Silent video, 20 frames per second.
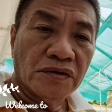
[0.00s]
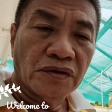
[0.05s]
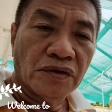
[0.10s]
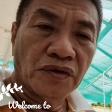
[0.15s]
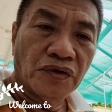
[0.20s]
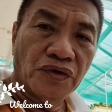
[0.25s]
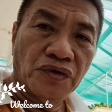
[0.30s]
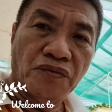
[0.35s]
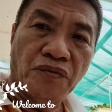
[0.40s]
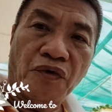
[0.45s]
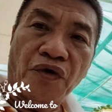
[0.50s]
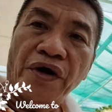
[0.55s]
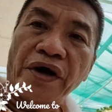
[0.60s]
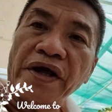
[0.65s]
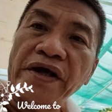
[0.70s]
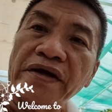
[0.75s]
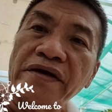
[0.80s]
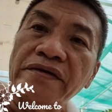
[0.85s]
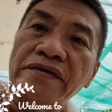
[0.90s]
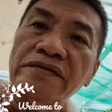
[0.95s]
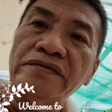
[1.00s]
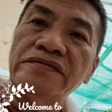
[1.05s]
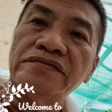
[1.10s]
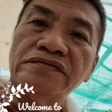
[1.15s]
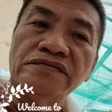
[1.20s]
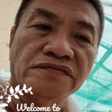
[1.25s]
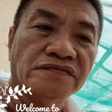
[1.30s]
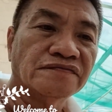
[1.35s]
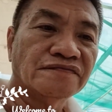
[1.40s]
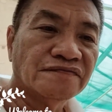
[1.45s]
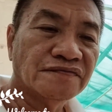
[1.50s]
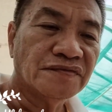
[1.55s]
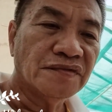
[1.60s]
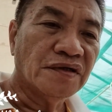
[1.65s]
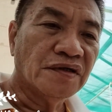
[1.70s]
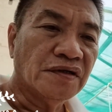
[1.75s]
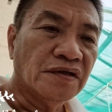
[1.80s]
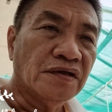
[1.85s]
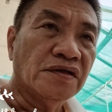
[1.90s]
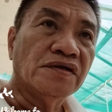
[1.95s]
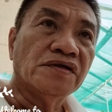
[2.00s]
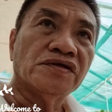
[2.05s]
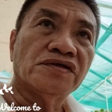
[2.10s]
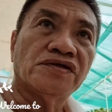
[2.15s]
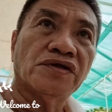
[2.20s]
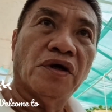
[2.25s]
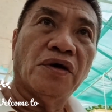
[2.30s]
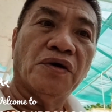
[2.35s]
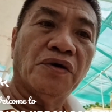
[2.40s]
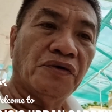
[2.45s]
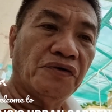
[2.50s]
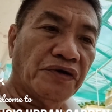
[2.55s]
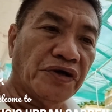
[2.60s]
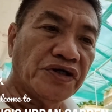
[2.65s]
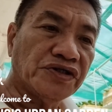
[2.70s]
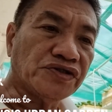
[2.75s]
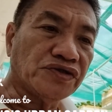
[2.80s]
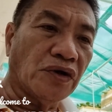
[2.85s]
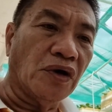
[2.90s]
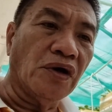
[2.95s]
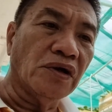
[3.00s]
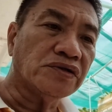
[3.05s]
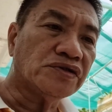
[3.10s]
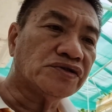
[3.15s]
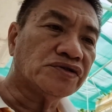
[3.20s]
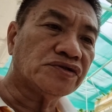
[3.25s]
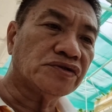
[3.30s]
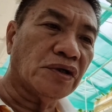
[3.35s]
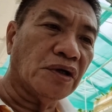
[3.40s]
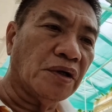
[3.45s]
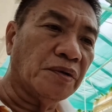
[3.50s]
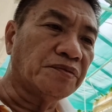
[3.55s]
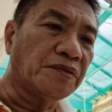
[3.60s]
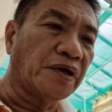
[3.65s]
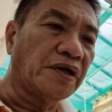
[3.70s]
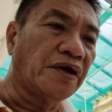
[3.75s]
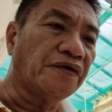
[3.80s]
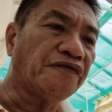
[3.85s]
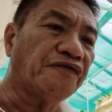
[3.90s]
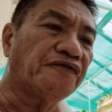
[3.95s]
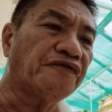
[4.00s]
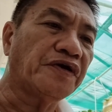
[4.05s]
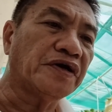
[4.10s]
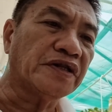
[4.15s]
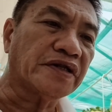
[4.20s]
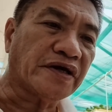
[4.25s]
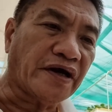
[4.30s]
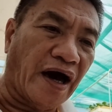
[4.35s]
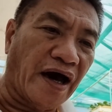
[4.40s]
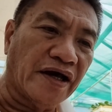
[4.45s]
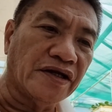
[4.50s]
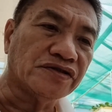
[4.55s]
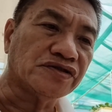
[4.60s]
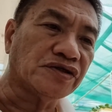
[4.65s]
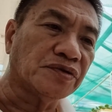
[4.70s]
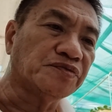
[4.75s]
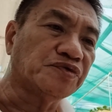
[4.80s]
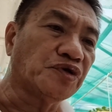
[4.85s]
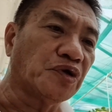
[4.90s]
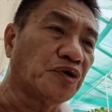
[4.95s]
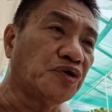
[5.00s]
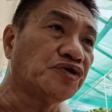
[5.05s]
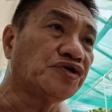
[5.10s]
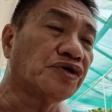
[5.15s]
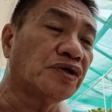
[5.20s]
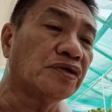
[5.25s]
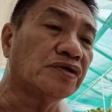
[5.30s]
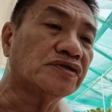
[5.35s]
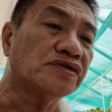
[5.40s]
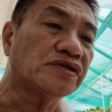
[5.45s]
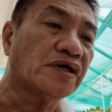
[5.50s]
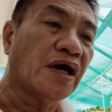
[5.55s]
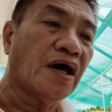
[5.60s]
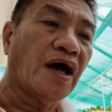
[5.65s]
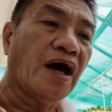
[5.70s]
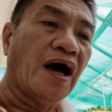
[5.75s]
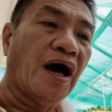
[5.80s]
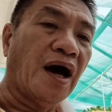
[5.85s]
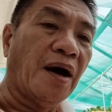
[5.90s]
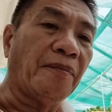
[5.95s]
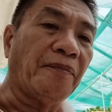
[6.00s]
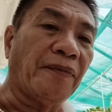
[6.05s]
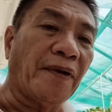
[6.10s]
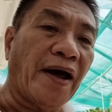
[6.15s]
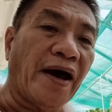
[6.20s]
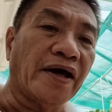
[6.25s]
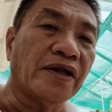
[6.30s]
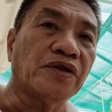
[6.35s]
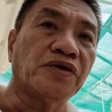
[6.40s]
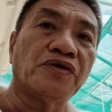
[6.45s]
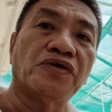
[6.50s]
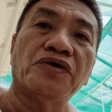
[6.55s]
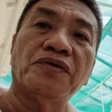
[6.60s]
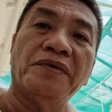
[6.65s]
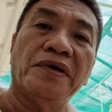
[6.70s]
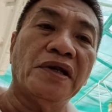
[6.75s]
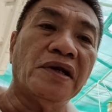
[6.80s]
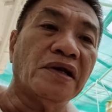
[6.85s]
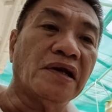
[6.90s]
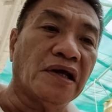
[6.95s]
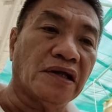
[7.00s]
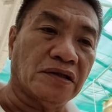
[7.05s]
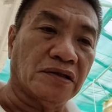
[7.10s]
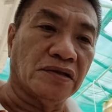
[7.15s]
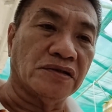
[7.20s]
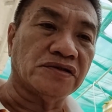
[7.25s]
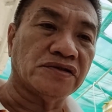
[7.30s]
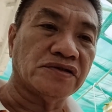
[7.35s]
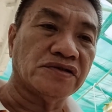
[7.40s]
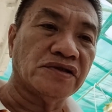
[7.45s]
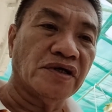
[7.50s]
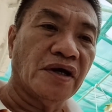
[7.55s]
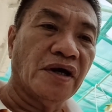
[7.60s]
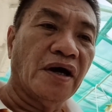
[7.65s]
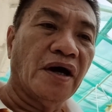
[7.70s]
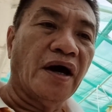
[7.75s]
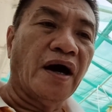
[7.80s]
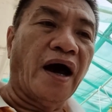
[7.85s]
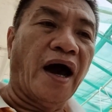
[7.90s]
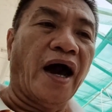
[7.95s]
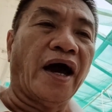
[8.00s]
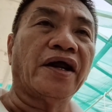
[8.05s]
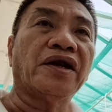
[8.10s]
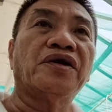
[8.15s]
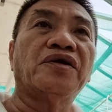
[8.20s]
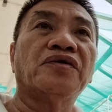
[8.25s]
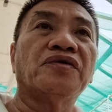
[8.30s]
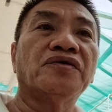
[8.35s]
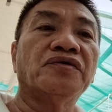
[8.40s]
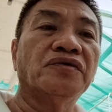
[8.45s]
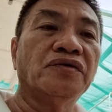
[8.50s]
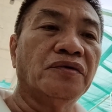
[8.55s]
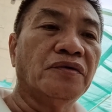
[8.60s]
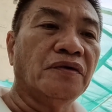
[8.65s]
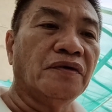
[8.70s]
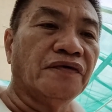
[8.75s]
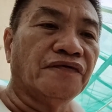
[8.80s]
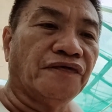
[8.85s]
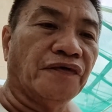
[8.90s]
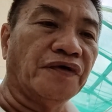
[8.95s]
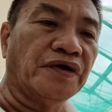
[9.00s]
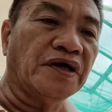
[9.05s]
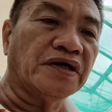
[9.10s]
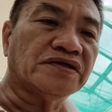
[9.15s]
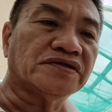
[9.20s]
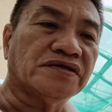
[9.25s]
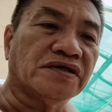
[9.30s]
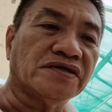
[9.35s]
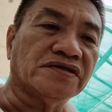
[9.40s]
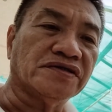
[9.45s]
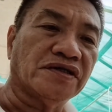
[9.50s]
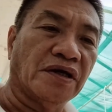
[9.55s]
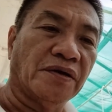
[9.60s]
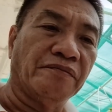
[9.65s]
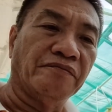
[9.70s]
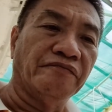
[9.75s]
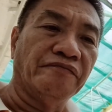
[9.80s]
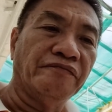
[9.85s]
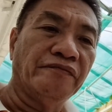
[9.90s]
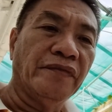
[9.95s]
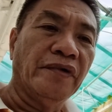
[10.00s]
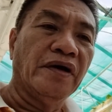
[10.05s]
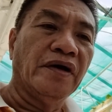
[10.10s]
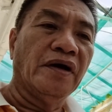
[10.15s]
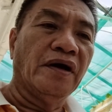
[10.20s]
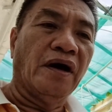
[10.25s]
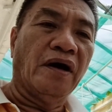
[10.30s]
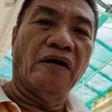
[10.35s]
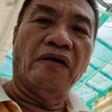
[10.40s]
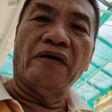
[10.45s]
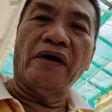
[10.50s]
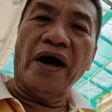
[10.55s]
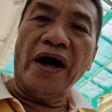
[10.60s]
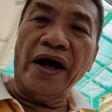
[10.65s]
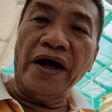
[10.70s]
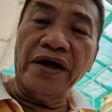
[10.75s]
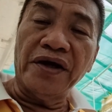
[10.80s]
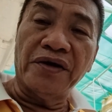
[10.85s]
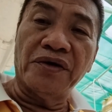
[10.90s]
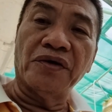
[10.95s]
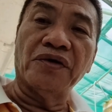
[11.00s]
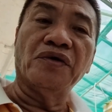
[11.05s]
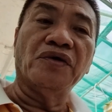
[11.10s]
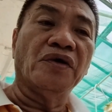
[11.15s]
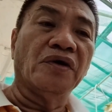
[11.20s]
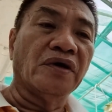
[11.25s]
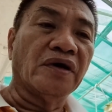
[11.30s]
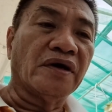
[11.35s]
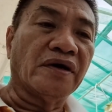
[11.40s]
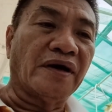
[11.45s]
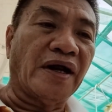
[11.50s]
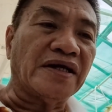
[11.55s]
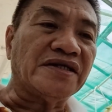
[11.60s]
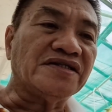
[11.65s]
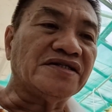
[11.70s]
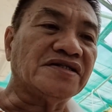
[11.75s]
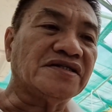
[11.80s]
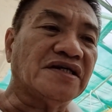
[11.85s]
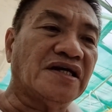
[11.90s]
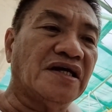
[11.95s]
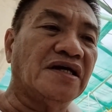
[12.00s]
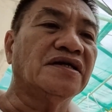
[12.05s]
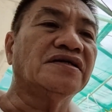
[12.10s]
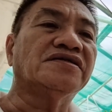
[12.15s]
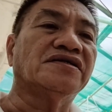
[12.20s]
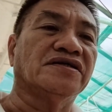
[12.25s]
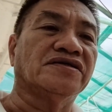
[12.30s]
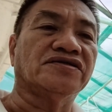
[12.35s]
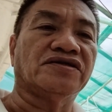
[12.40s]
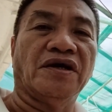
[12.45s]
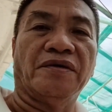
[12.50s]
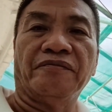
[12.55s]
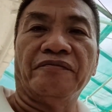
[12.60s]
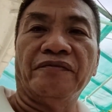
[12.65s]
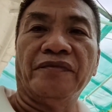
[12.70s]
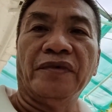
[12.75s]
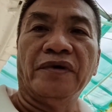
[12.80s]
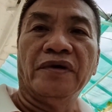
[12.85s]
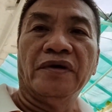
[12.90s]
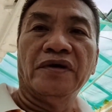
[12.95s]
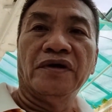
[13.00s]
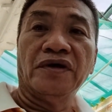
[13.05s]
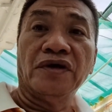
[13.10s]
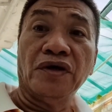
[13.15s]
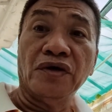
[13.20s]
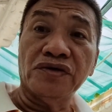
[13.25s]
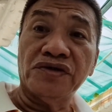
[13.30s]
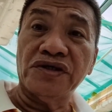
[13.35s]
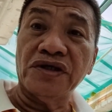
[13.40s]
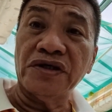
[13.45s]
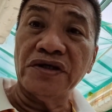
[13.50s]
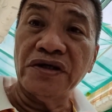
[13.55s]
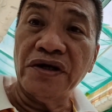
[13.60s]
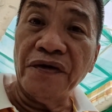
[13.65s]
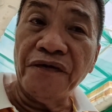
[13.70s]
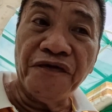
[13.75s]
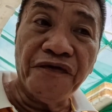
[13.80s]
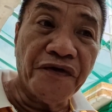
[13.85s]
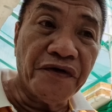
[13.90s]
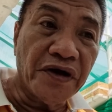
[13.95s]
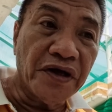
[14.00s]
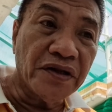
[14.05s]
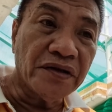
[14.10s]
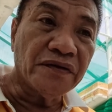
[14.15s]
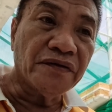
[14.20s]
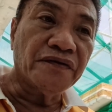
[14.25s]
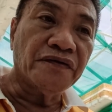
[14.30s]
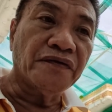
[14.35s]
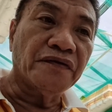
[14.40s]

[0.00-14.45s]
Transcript: Good morning. So, results of the different kinds of solutions applied to rumen lettuce hydroponic system or hydrokratsky system using different